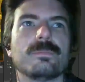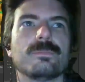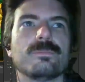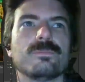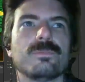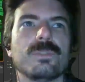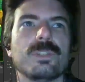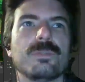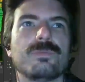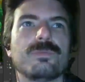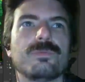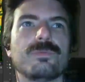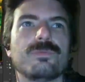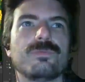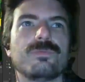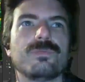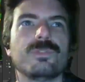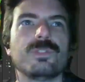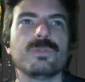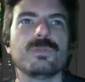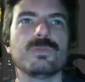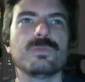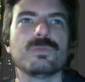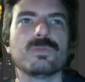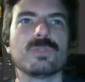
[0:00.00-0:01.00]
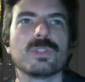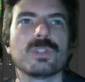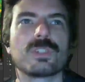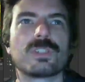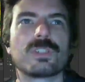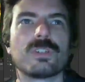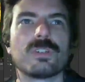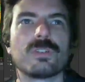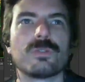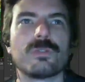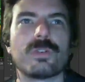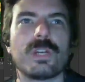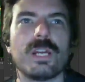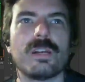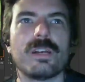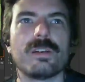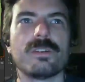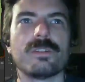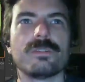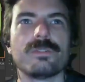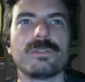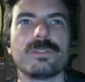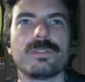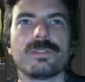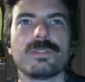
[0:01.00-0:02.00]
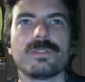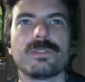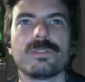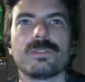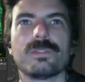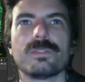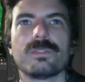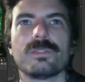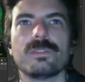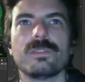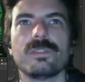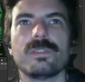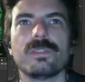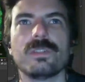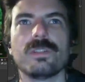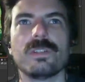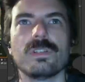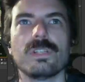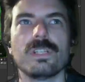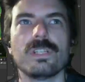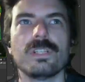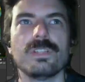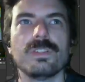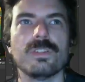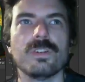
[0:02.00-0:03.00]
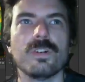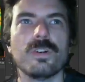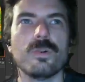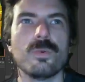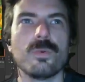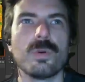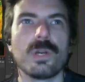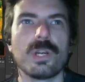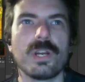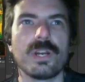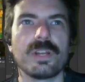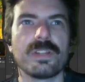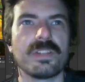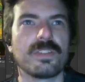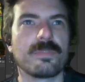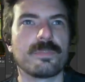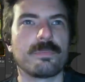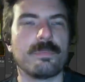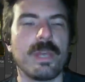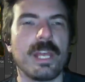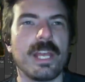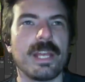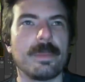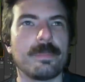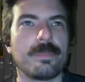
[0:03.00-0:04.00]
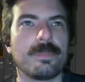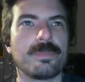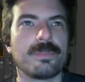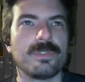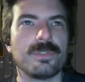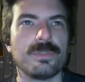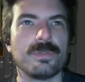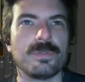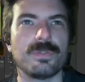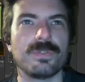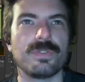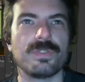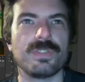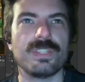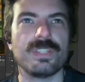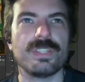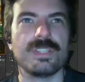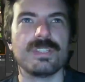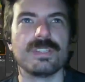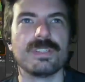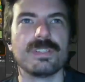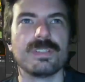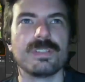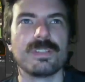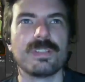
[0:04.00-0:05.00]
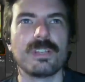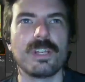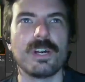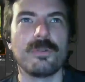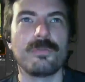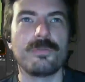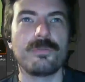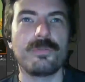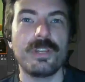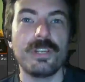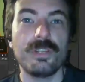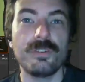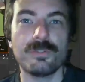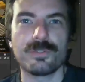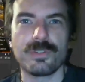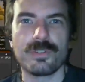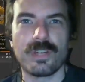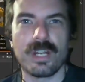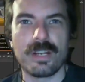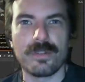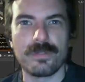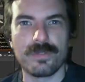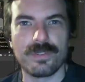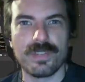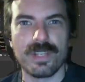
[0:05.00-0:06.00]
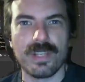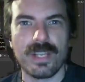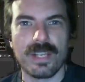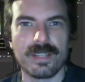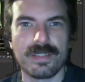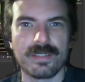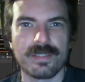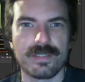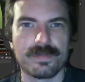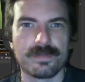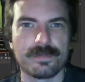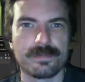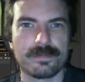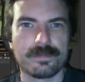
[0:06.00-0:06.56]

If you look around, nowhere on this map do you see a fairgrounds yet.